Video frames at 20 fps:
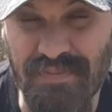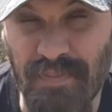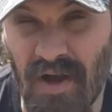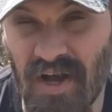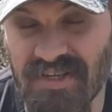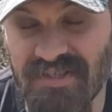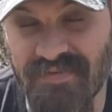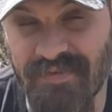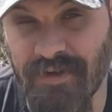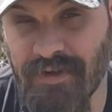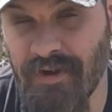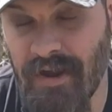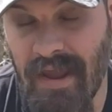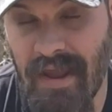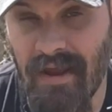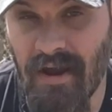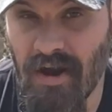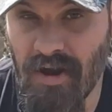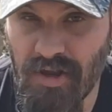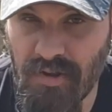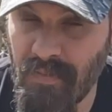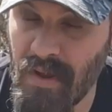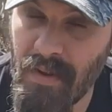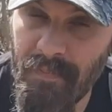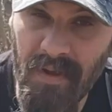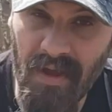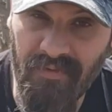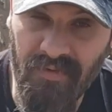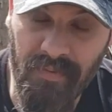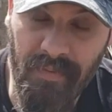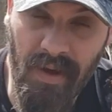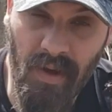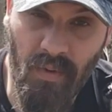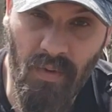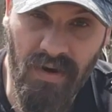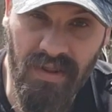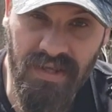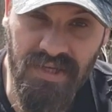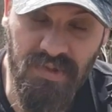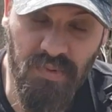spots of your AR, you may be able to make
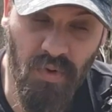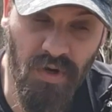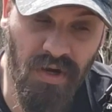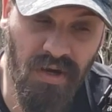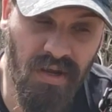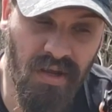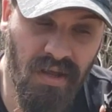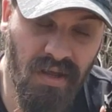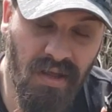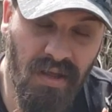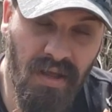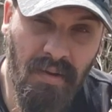one of these work,